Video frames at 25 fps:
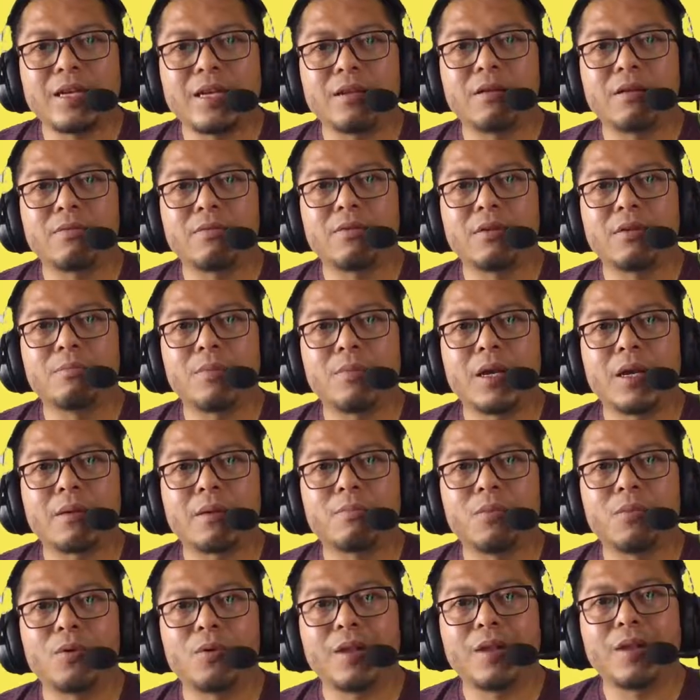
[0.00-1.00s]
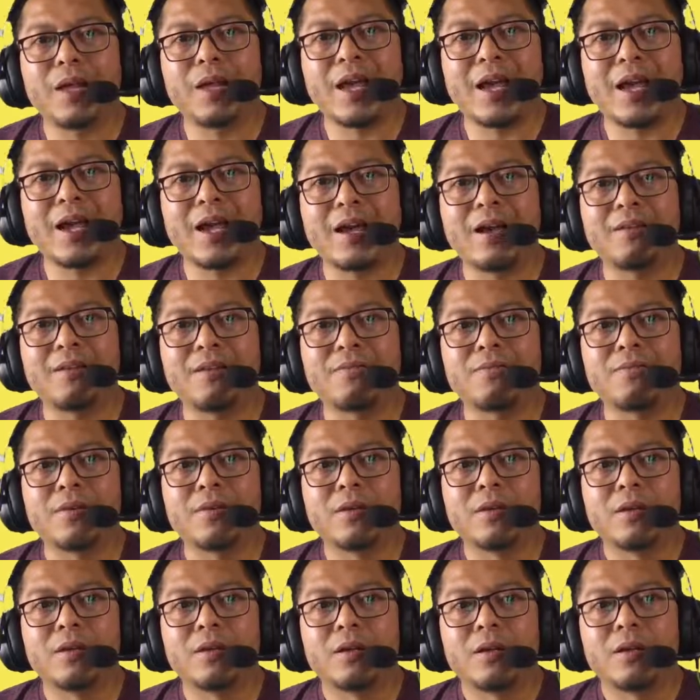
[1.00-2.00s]
of the backbone, have
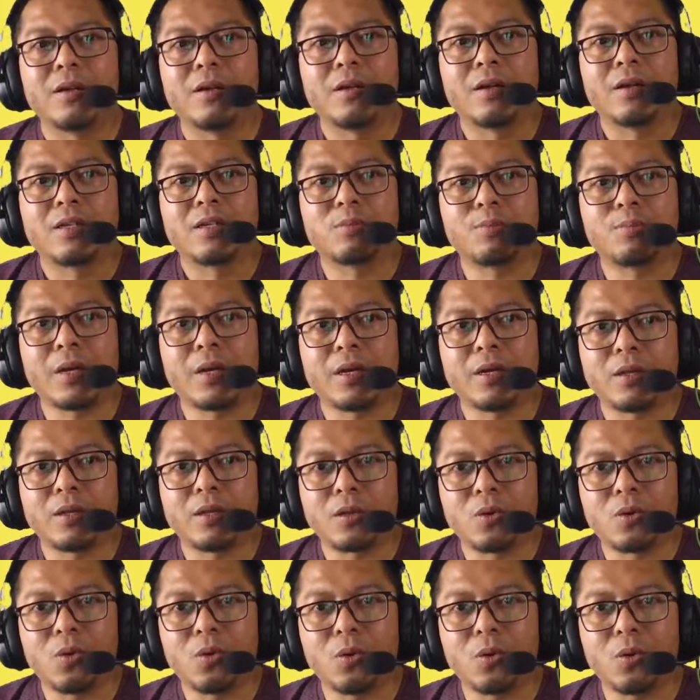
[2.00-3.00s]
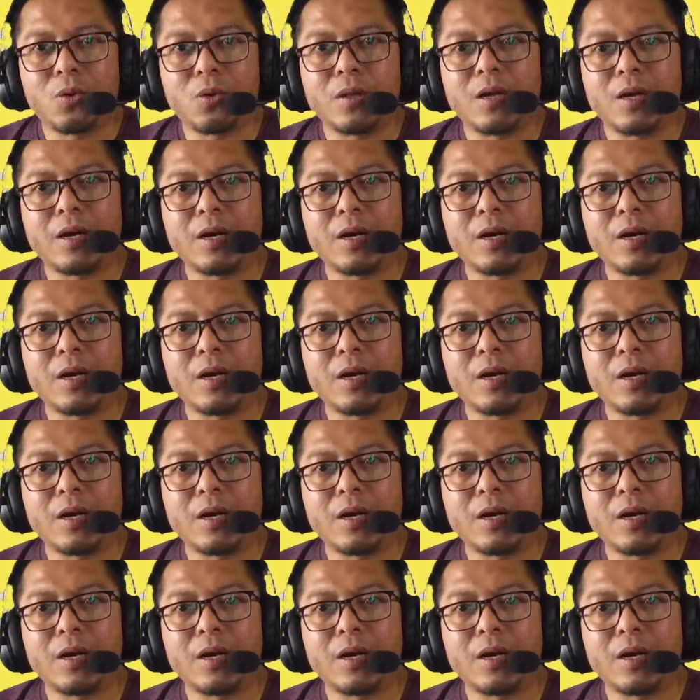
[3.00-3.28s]
spinal cord.